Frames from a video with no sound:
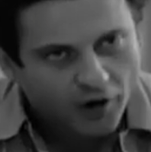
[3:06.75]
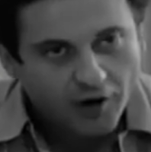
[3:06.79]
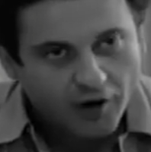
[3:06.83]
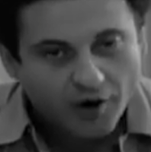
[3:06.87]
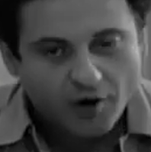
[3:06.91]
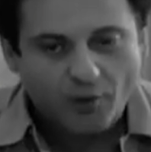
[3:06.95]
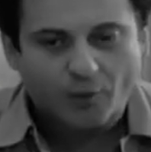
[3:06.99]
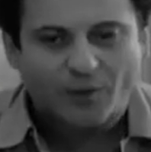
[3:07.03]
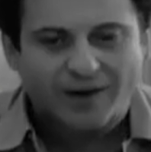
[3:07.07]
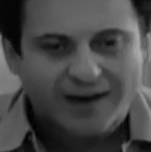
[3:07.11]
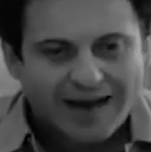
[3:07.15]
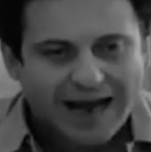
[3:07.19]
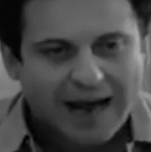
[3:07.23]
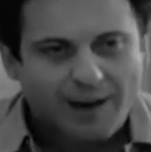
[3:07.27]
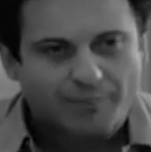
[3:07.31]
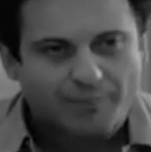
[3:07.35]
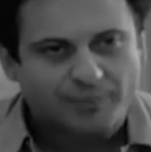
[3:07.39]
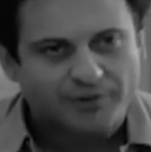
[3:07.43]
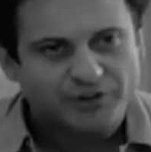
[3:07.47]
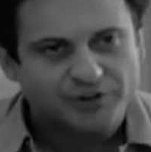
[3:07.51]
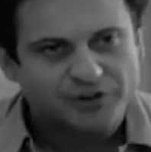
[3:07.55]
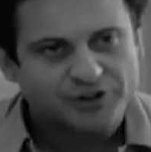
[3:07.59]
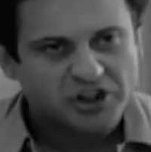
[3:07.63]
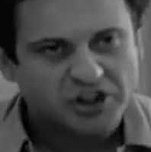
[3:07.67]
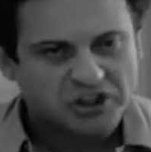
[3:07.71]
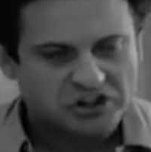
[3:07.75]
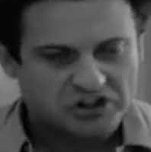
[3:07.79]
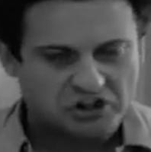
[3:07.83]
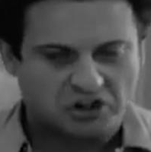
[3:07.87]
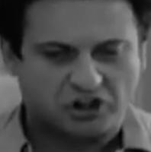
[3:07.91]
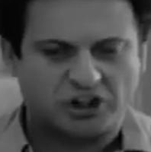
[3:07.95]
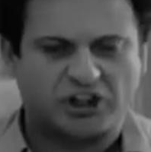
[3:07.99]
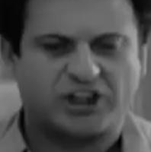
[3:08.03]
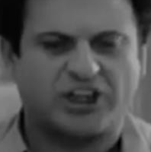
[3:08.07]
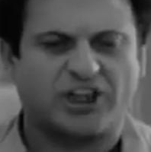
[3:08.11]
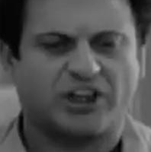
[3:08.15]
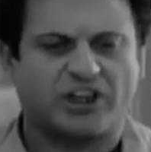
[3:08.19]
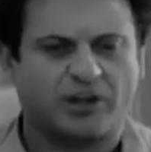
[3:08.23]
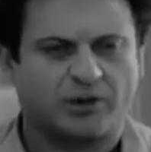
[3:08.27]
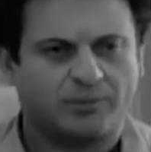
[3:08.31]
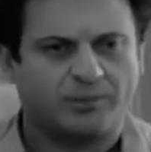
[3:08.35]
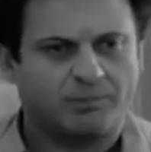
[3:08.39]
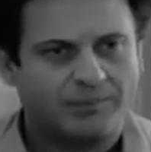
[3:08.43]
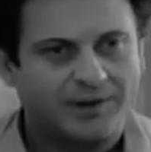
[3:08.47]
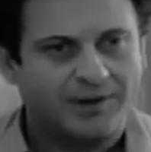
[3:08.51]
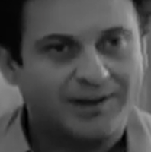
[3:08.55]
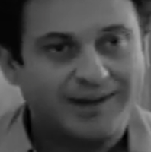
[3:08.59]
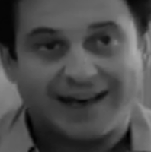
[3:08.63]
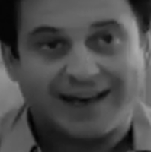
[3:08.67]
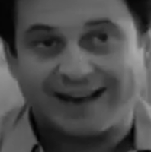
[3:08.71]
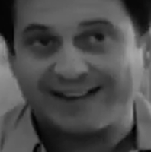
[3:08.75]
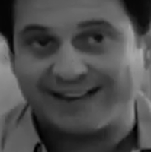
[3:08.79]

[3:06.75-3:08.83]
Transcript: by showing the characters almost